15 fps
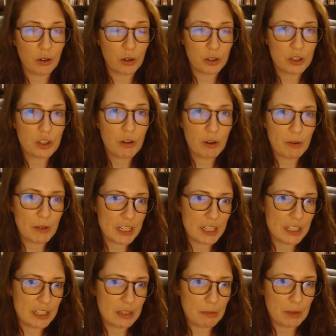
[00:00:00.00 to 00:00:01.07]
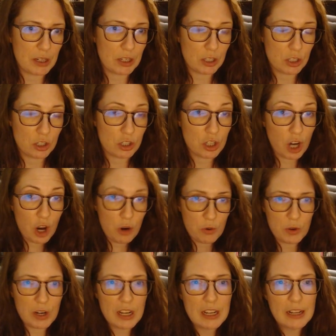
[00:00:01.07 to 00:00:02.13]
or showing what needs to be
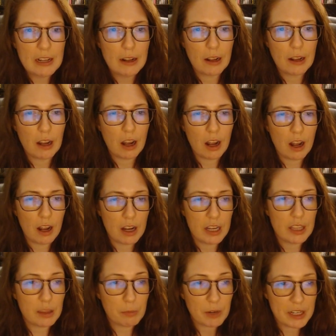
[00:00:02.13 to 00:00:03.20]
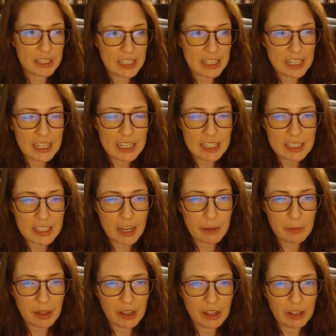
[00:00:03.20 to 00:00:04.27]
shown uh, in the present day
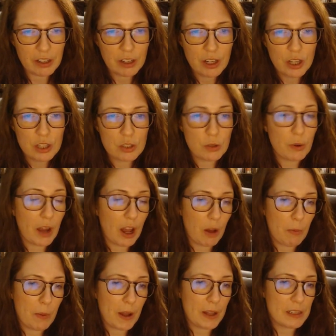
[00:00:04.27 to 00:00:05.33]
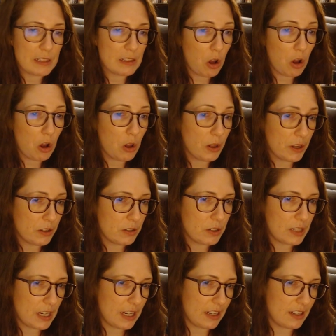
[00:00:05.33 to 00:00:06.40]
timeline to help us all
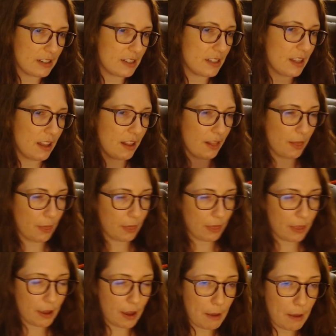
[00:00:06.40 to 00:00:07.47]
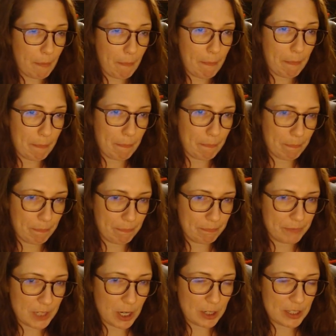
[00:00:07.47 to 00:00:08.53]
understand the
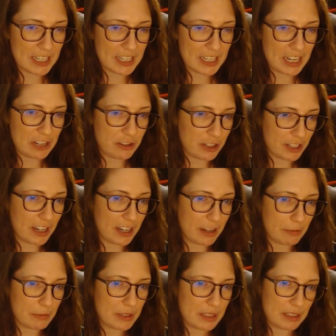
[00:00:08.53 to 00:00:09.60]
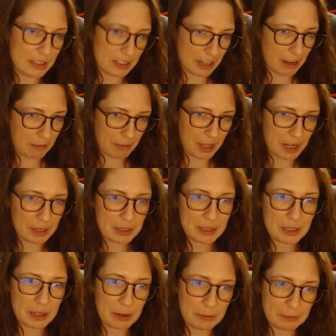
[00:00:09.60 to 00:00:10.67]
Tarset's ancient times
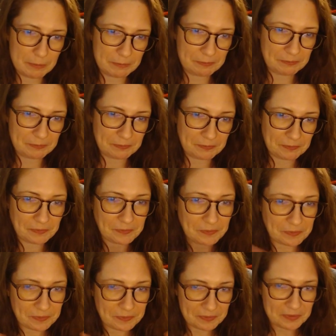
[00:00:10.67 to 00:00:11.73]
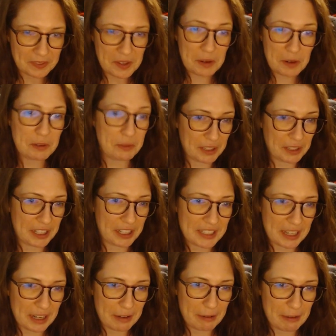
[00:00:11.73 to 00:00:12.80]
timeline. So I was really
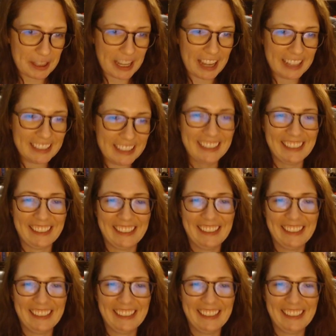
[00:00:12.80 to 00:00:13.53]
excited about that.